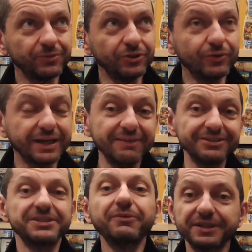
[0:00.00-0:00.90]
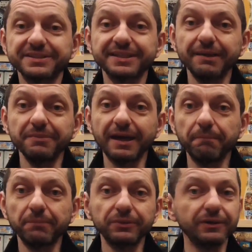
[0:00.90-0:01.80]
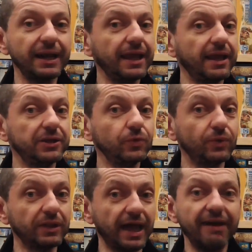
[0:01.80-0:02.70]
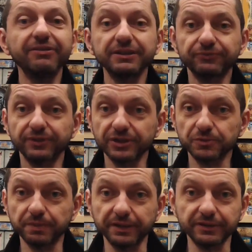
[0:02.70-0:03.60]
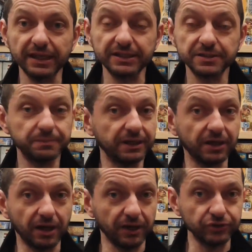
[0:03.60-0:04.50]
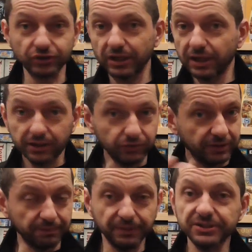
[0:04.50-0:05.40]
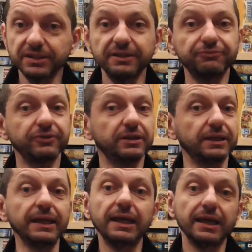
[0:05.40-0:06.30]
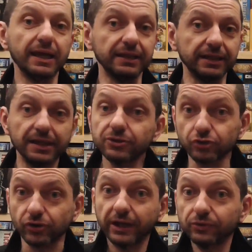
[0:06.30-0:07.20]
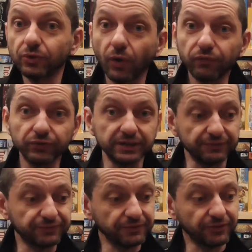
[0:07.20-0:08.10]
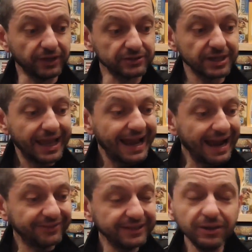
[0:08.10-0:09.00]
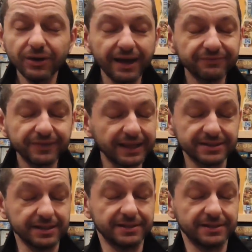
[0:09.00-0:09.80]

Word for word: you can even start with the same number and you will have a different experience because you can place it differently and then try to go for different things. I think you have it's